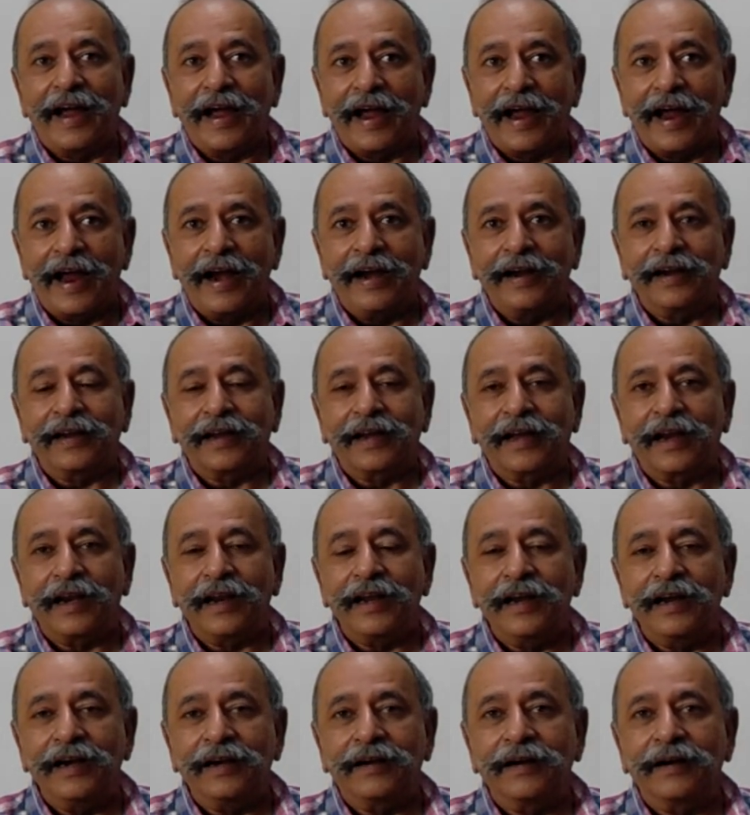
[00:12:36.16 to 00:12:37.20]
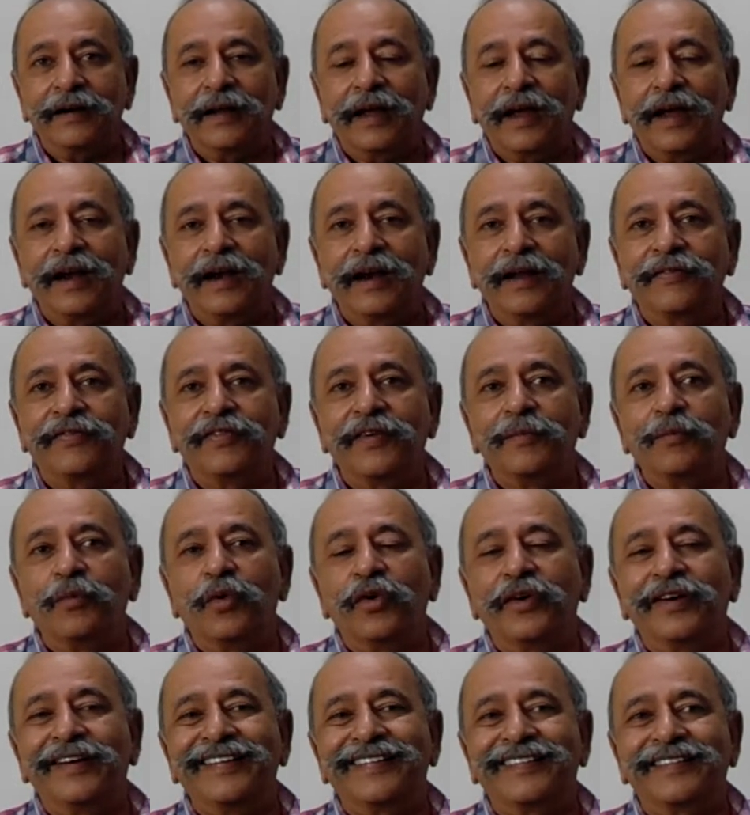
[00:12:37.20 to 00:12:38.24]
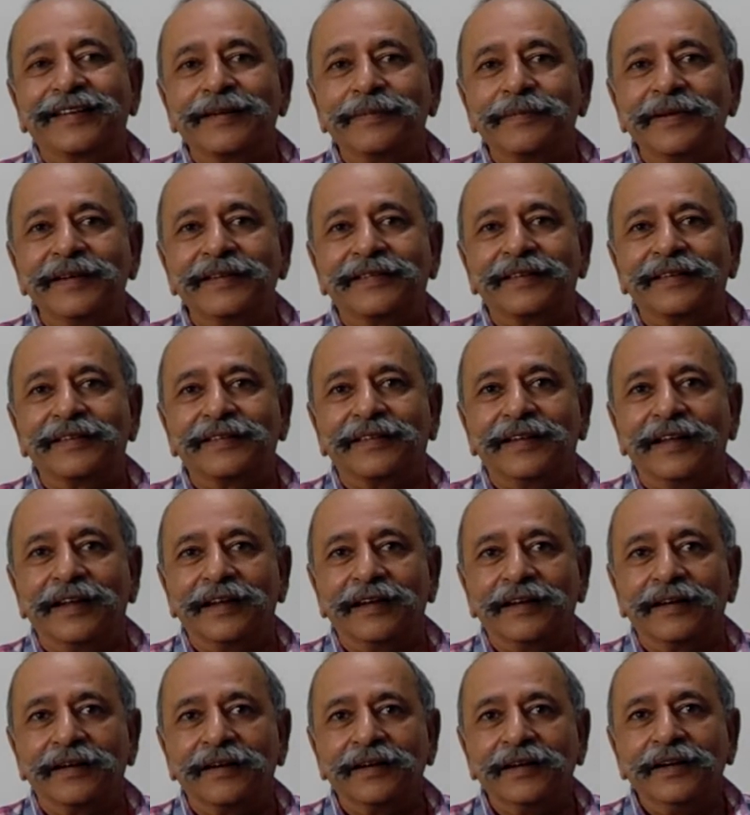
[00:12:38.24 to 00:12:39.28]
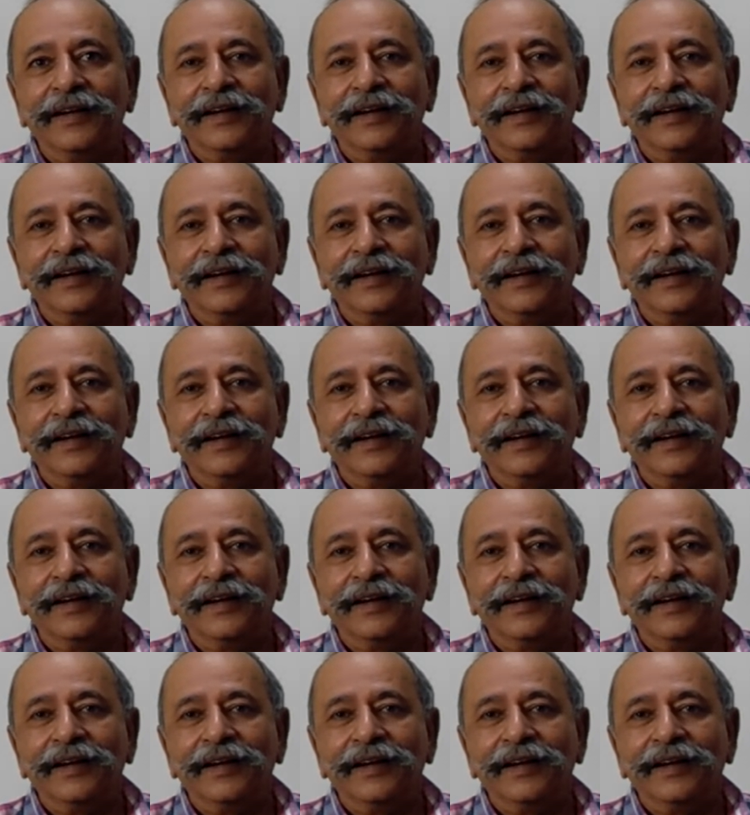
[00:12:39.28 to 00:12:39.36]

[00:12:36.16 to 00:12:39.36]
and created enough and more disturbances there,